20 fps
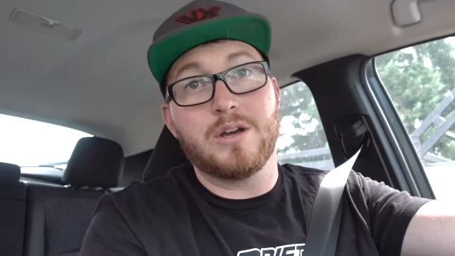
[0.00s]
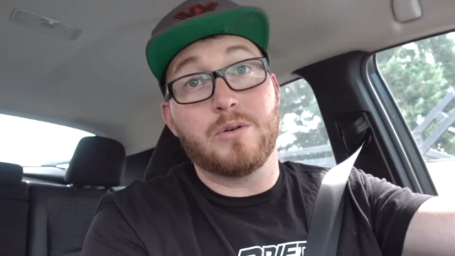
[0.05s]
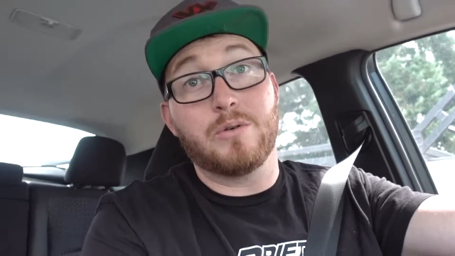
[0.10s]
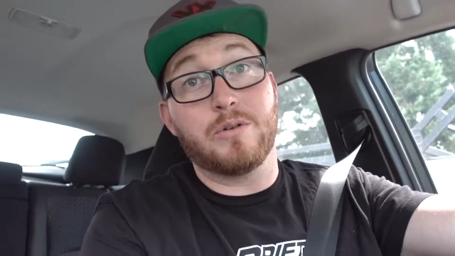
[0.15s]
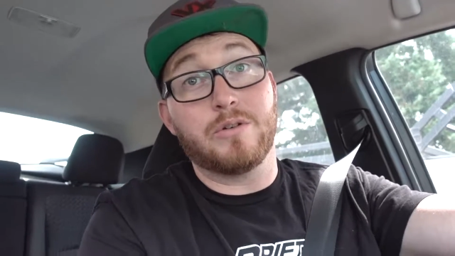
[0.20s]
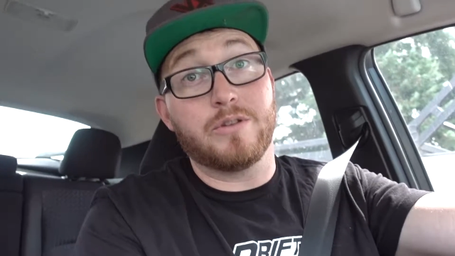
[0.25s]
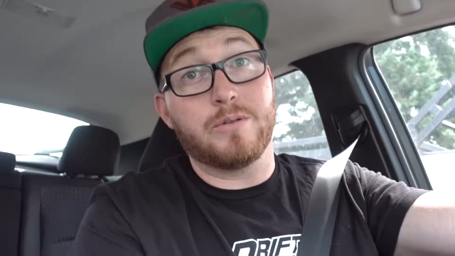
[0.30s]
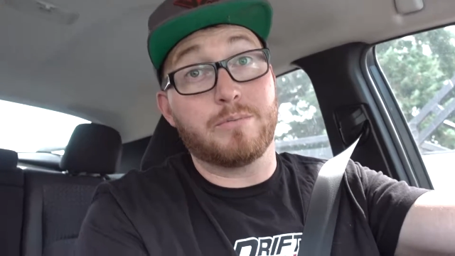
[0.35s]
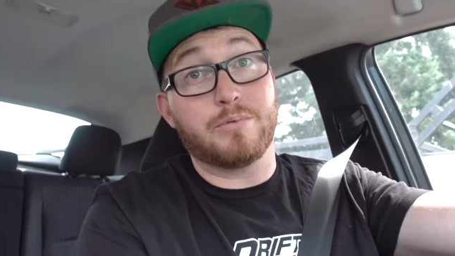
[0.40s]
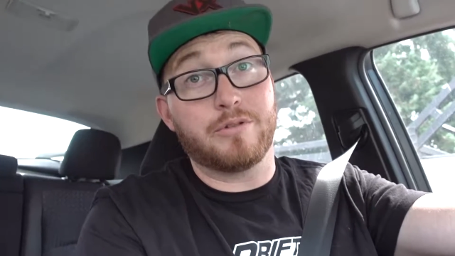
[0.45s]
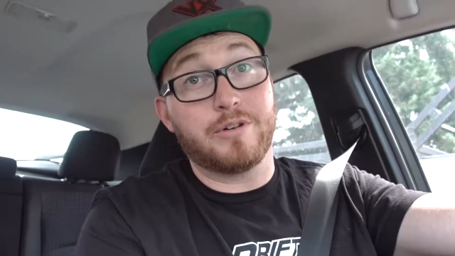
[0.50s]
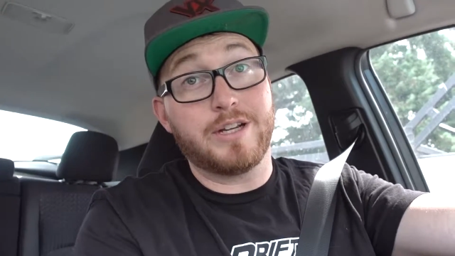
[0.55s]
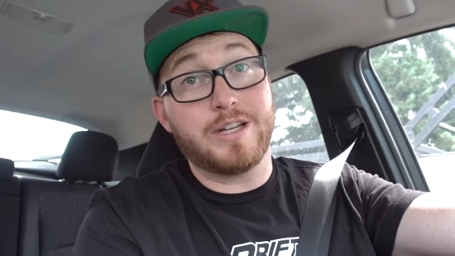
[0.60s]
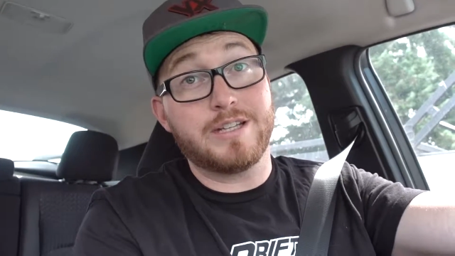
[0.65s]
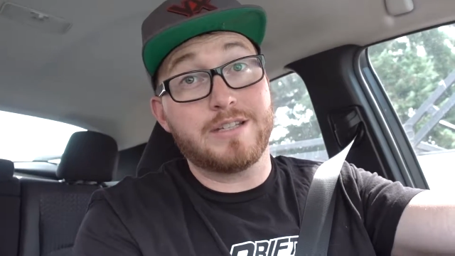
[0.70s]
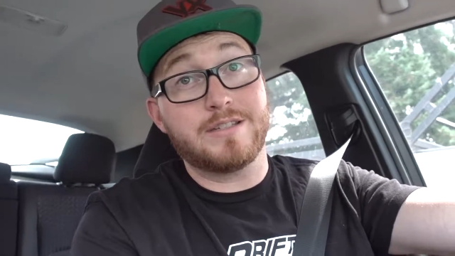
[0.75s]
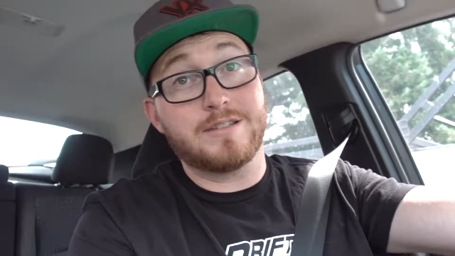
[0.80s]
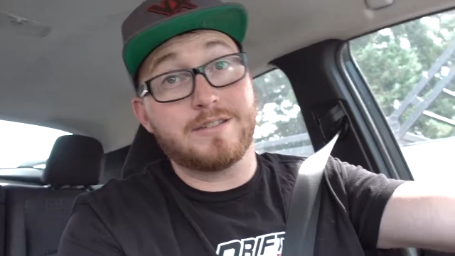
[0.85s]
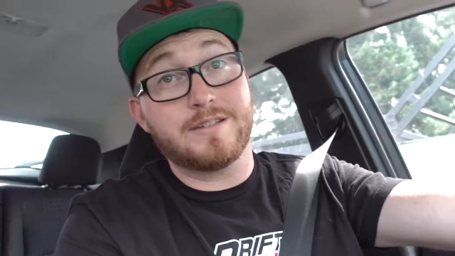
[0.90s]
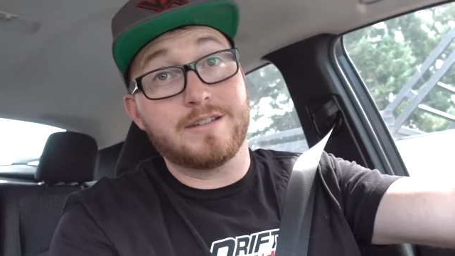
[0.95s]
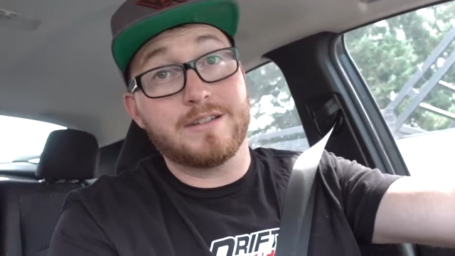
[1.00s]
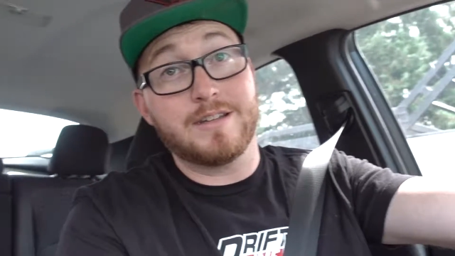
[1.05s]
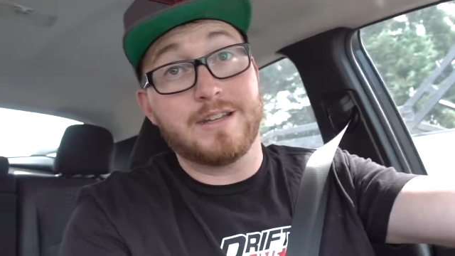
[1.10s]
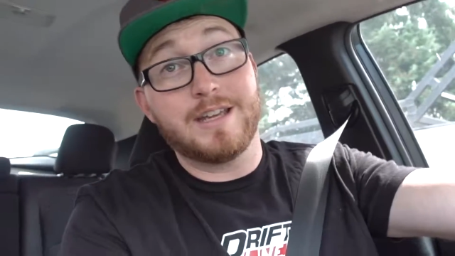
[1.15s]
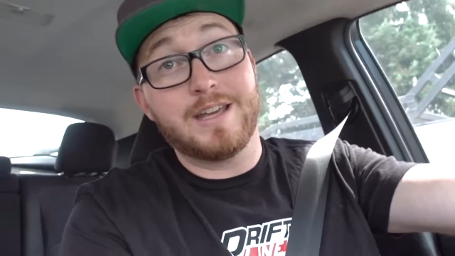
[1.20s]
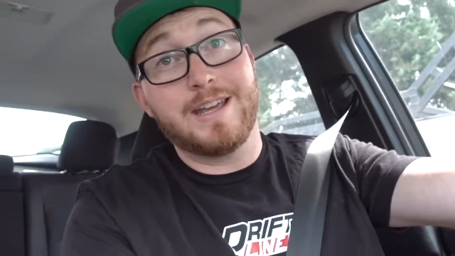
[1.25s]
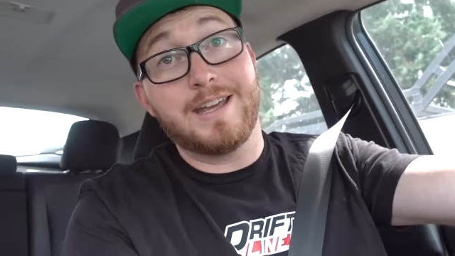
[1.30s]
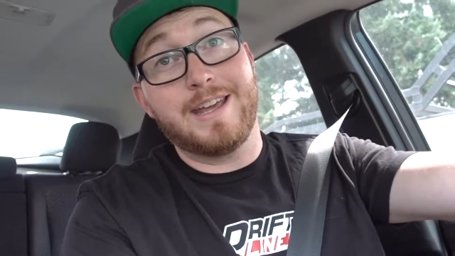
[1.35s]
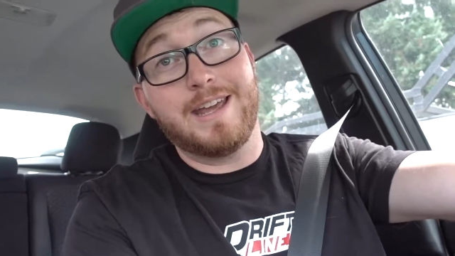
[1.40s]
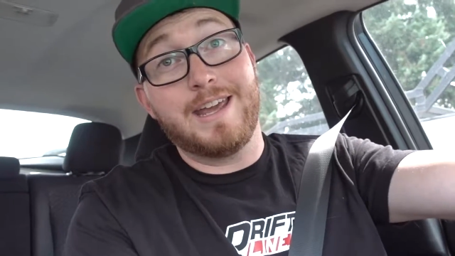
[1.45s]
We're in the Prius,
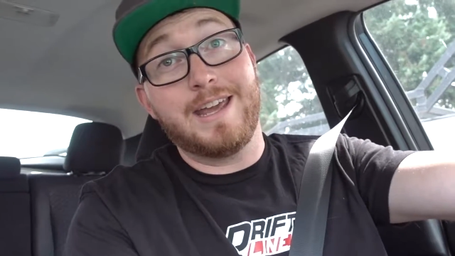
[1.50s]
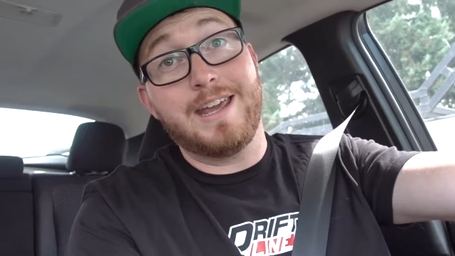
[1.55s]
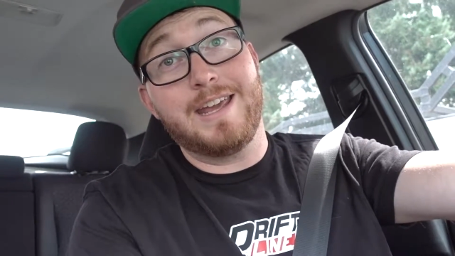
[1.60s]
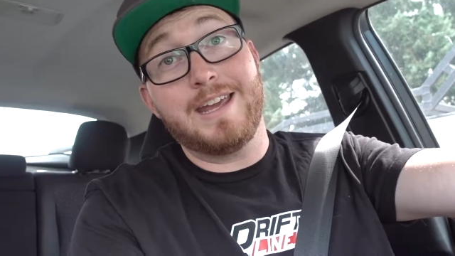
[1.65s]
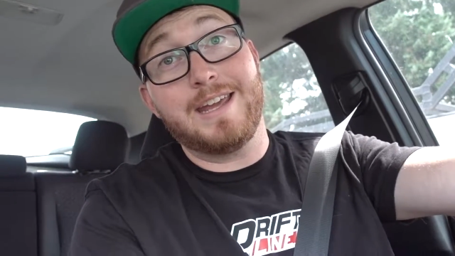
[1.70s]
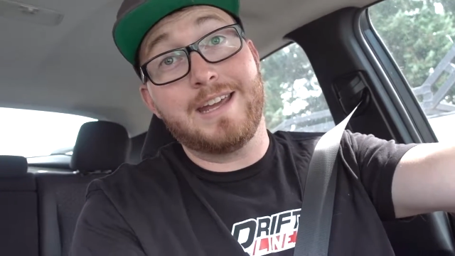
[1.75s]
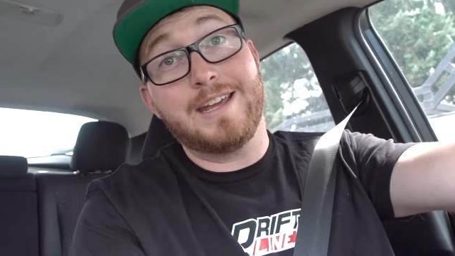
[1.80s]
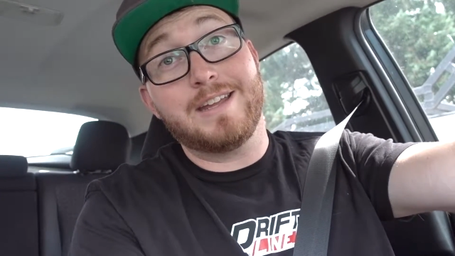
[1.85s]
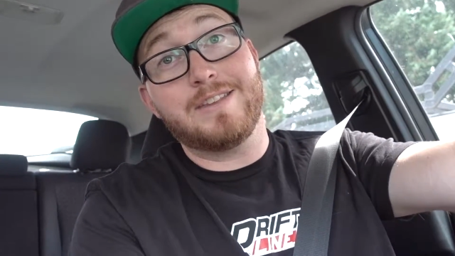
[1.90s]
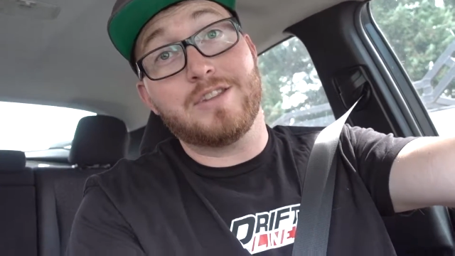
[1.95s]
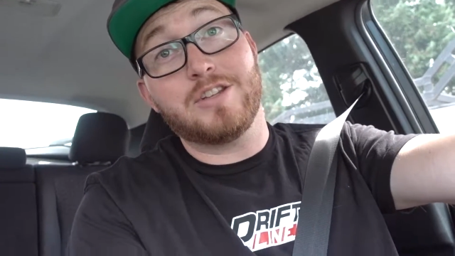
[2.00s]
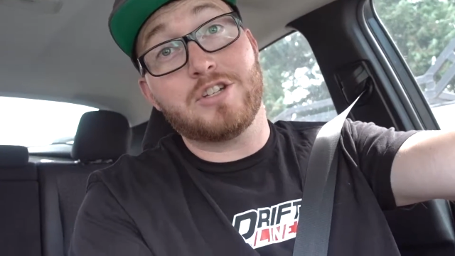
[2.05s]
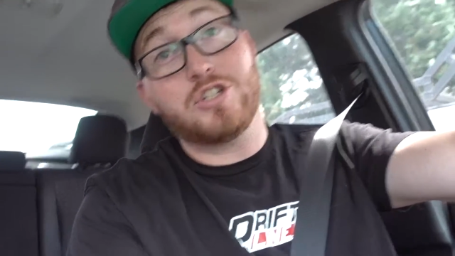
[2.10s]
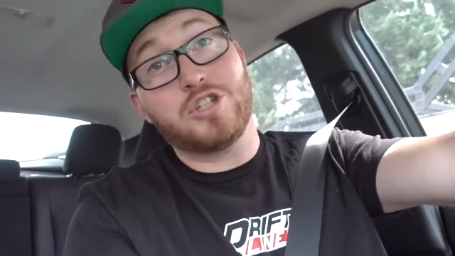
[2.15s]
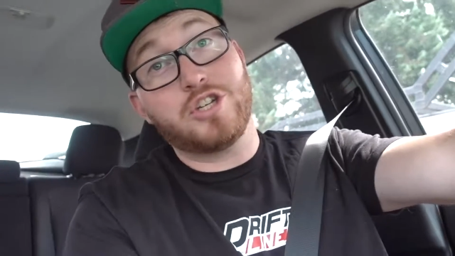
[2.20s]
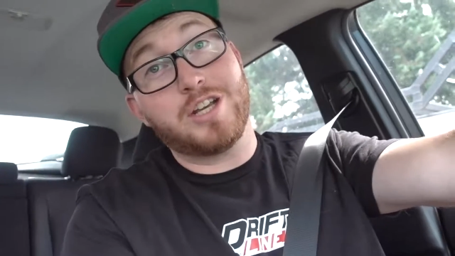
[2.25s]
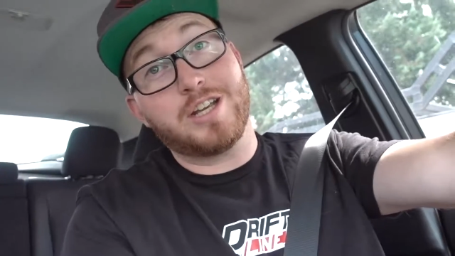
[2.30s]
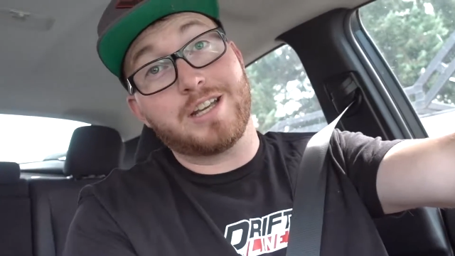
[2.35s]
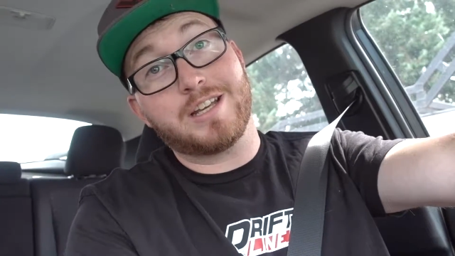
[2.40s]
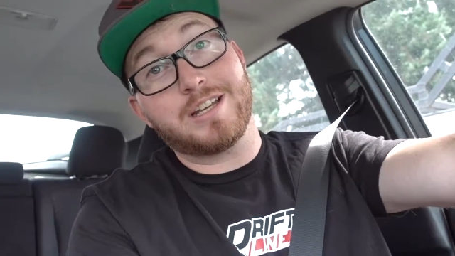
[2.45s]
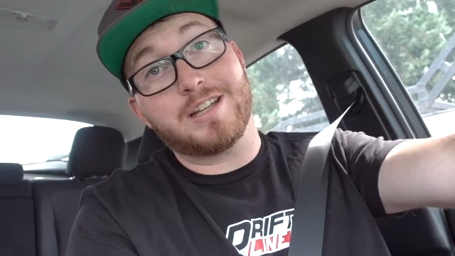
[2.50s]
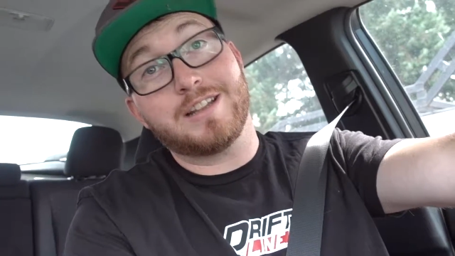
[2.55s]
and the chick